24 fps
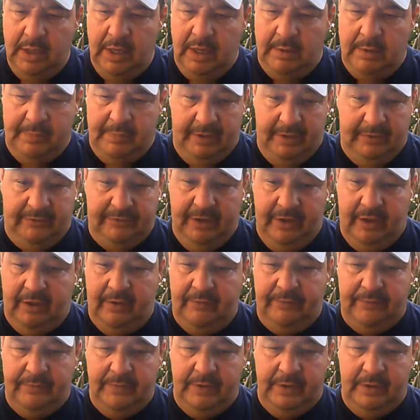and
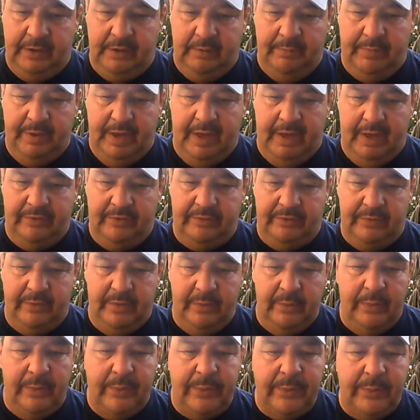myself in the past
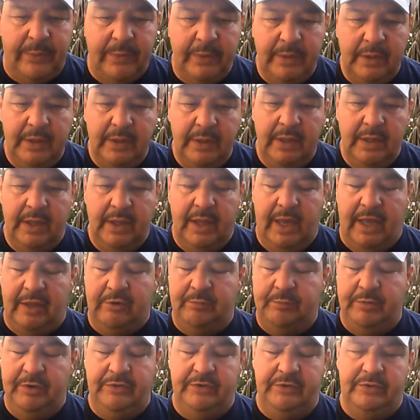as
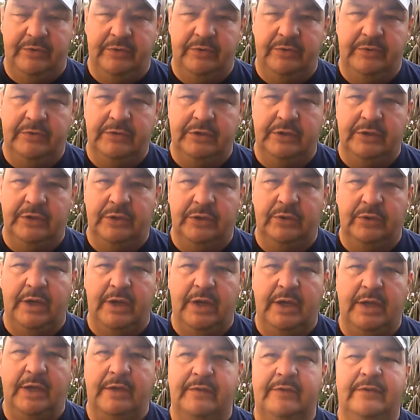prisoners,
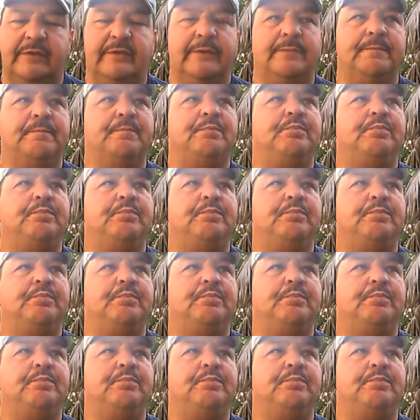as